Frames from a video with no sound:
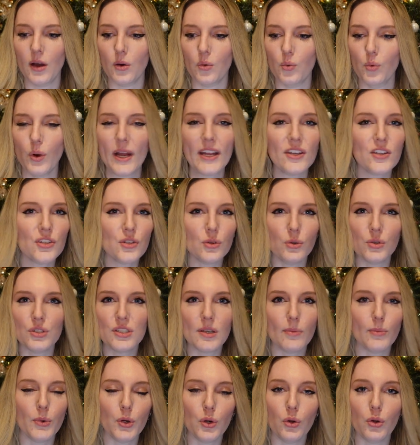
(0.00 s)
witch or
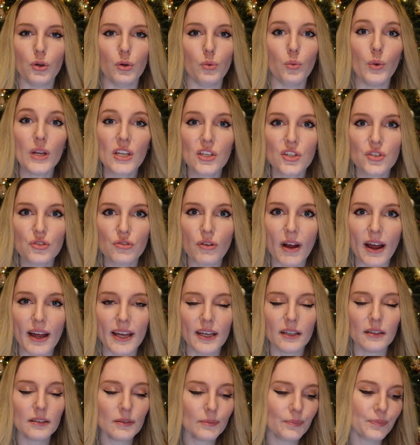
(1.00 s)
someone on a witch
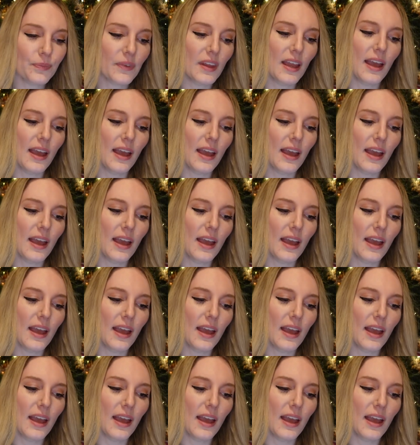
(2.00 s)
trial,